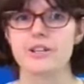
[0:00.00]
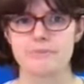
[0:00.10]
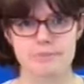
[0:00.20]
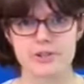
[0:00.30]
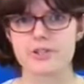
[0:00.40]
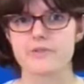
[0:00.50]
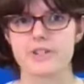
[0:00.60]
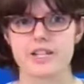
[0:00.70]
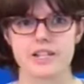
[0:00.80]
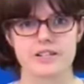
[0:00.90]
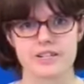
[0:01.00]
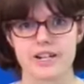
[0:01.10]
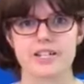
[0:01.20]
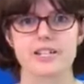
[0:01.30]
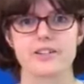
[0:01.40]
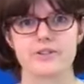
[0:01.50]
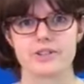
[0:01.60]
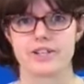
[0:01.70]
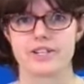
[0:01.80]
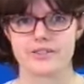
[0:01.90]
beautifully, tidily
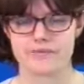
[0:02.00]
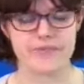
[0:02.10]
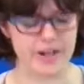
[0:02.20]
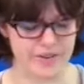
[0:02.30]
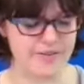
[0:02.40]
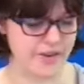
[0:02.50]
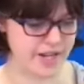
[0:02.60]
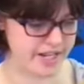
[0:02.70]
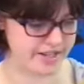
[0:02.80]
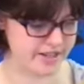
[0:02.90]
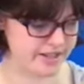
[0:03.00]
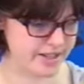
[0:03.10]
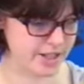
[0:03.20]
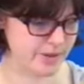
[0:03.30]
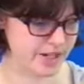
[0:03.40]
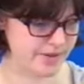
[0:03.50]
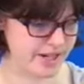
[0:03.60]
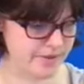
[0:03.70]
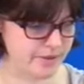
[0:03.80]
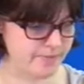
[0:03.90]
organised and very, very easy to see your way around.